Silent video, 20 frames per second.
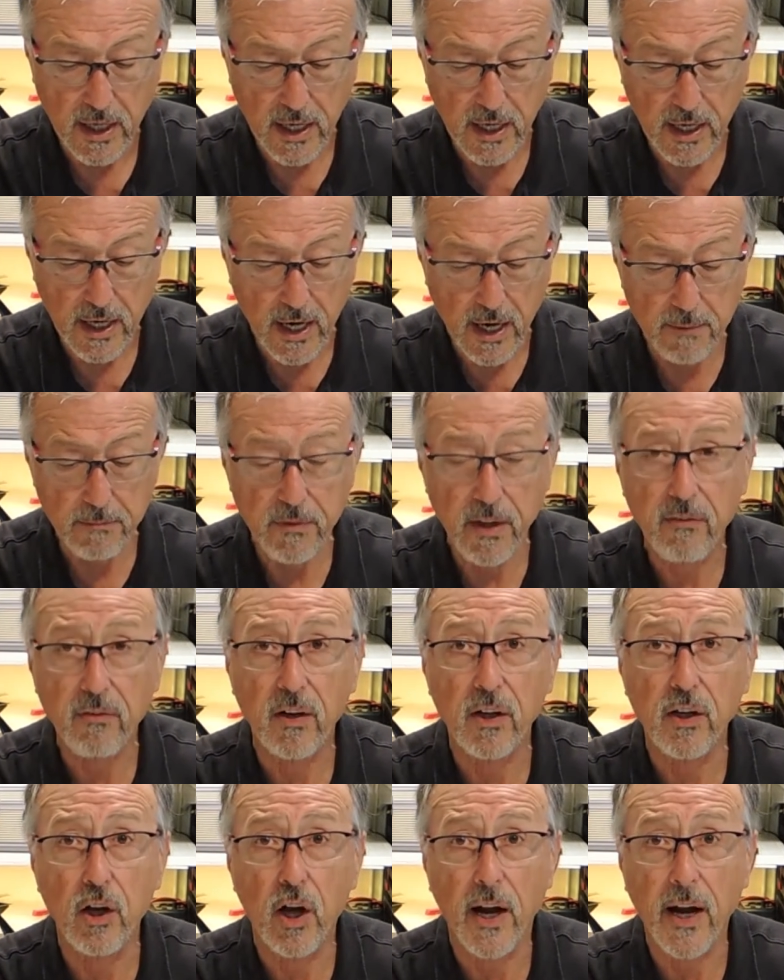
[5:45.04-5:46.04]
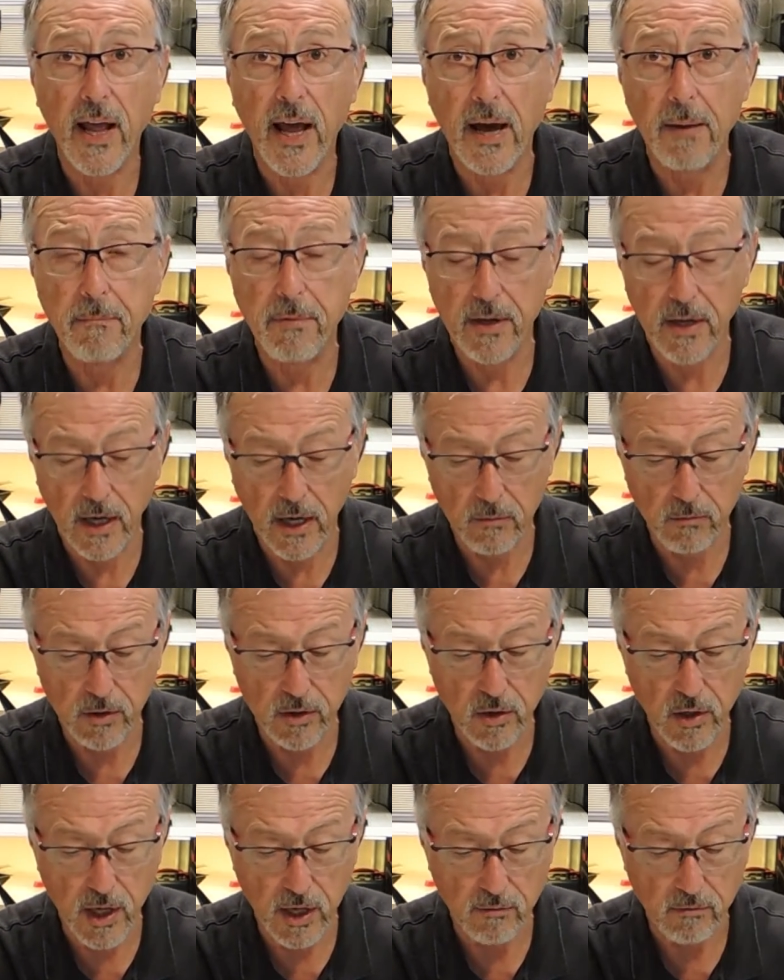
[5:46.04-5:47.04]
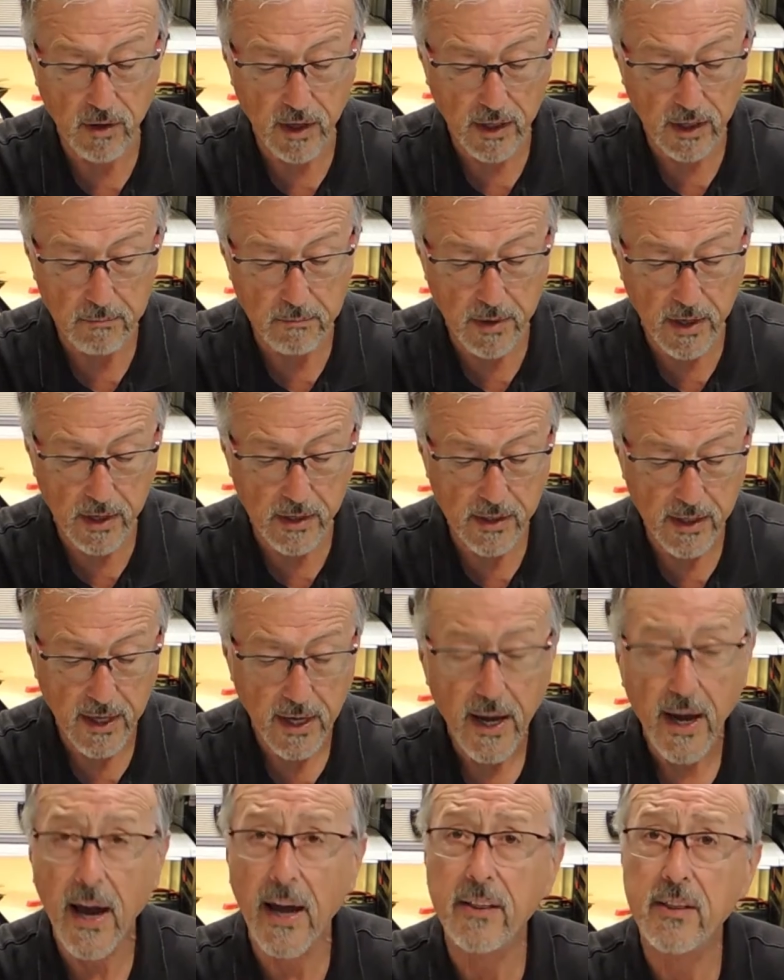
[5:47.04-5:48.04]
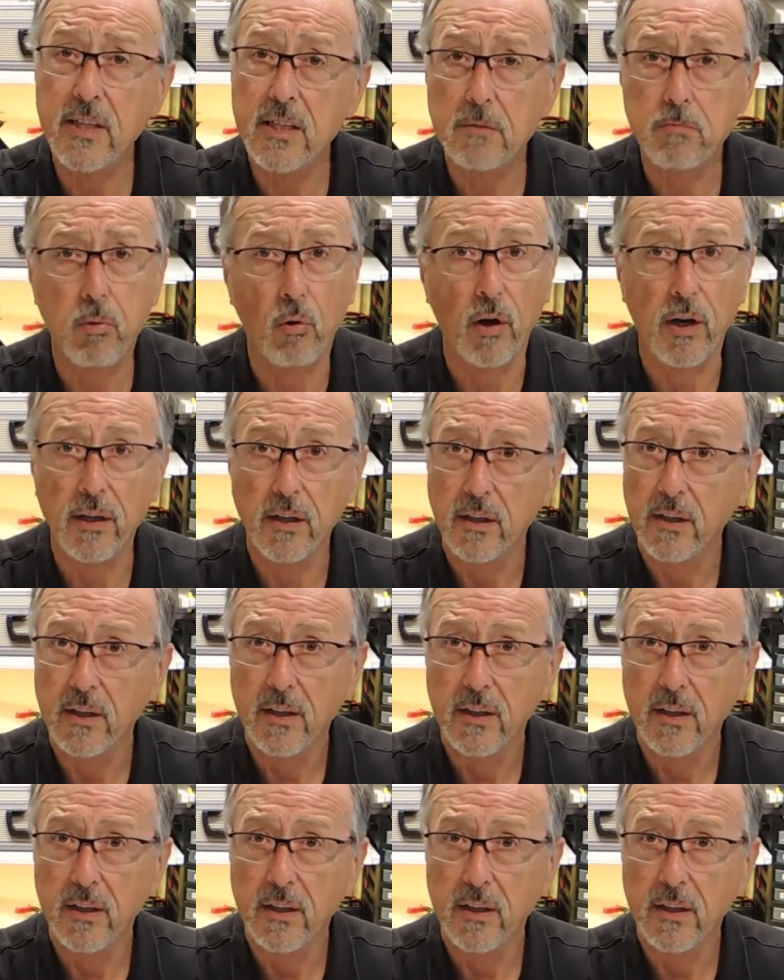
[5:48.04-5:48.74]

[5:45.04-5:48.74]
uh, I'm definitely not happy. I would not recommend at this point.